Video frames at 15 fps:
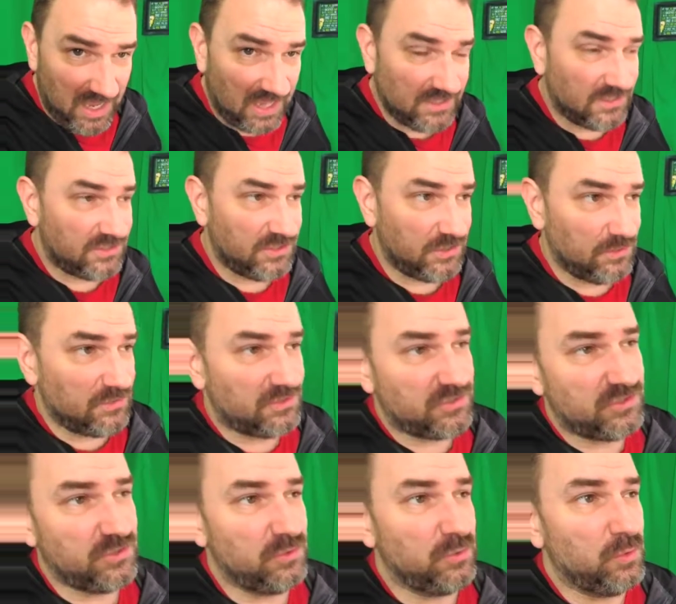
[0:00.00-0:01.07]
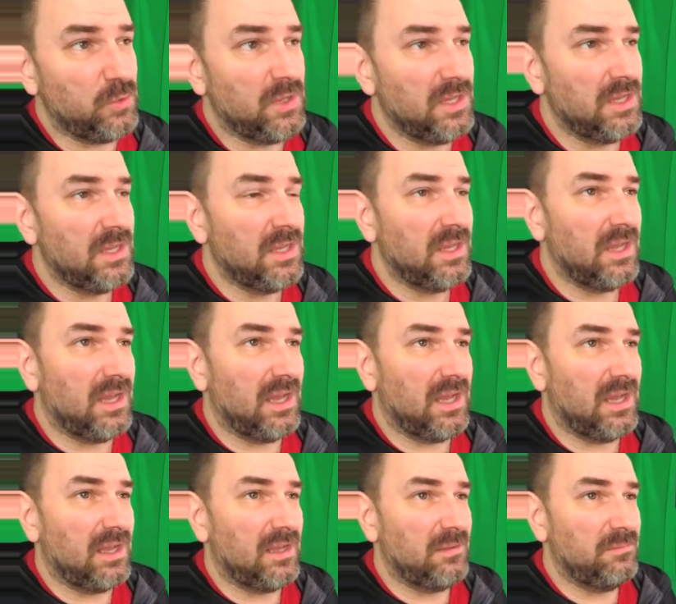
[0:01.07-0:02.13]
and it's used to
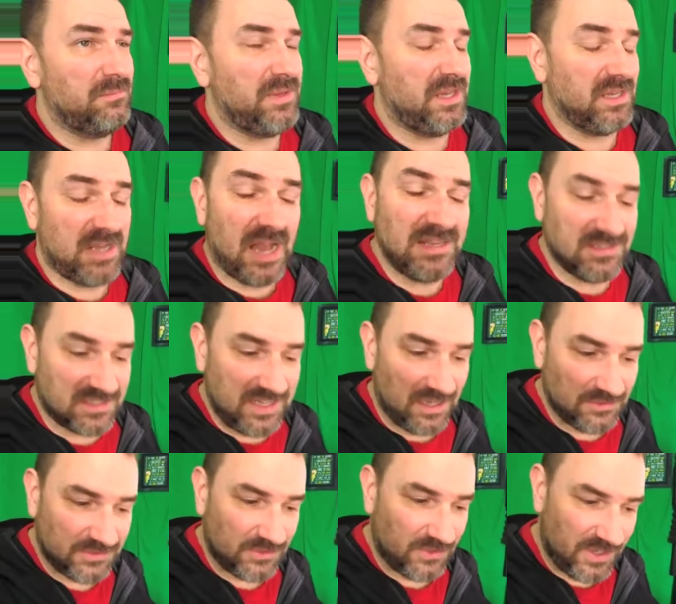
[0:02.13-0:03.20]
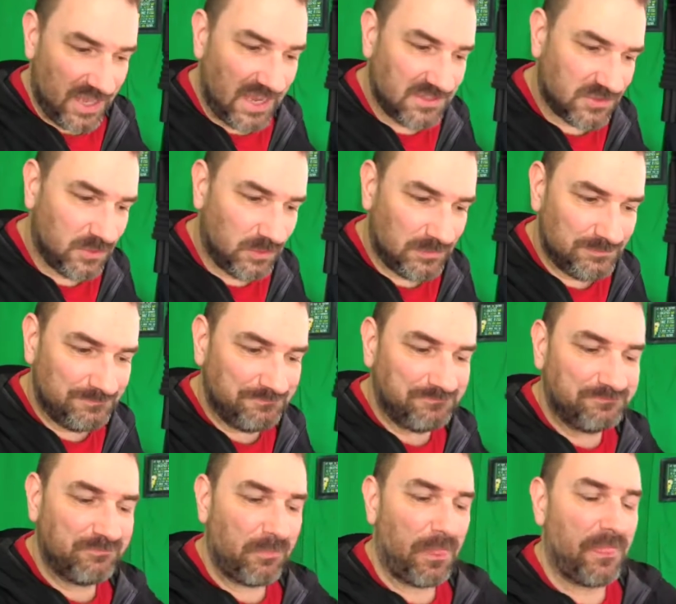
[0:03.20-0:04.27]
be a guidance counselor at a high school.
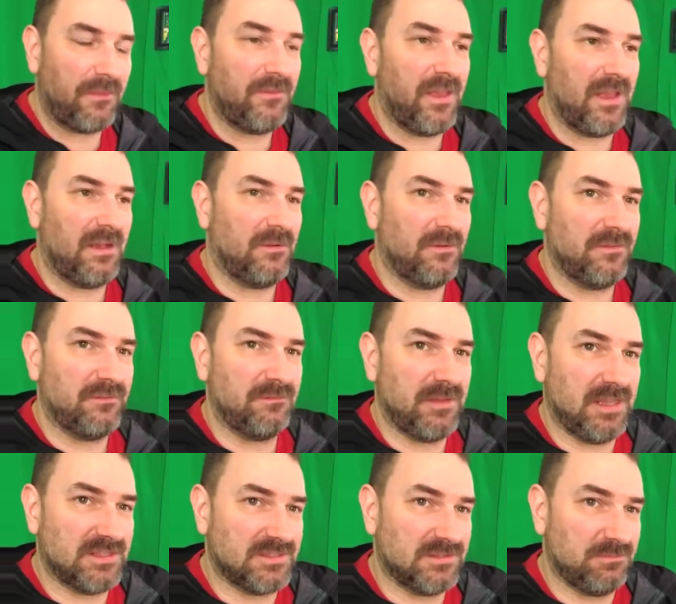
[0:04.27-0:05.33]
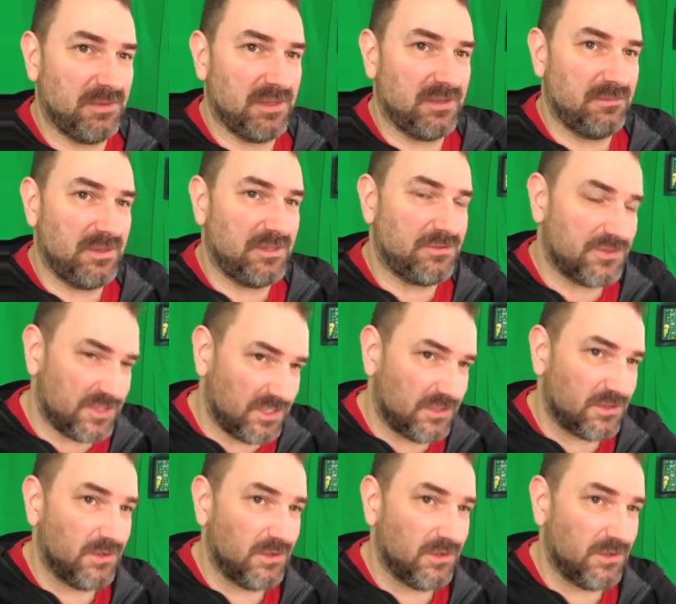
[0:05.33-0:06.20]
Now, That's an interesting